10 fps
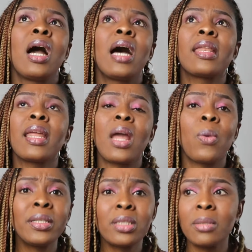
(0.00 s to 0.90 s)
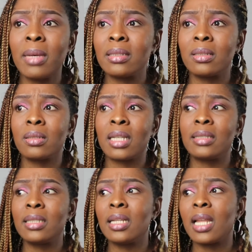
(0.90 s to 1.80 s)
And then I went to him
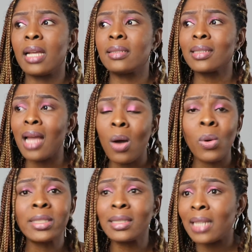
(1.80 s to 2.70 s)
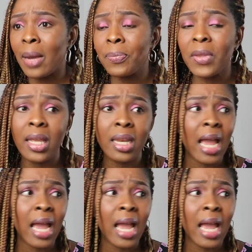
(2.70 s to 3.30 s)
and said, like, sir, what is happening?